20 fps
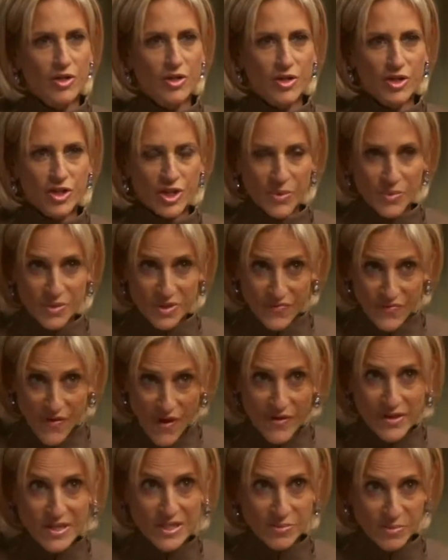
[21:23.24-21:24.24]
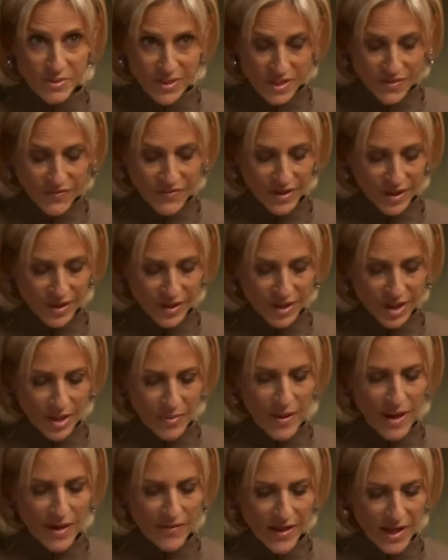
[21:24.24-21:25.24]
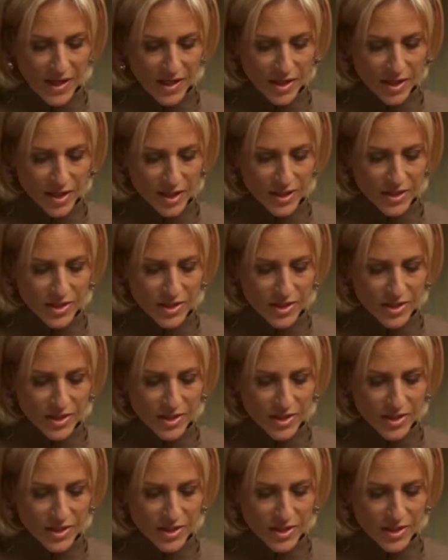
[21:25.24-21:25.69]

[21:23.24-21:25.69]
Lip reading: She was very specific about that night.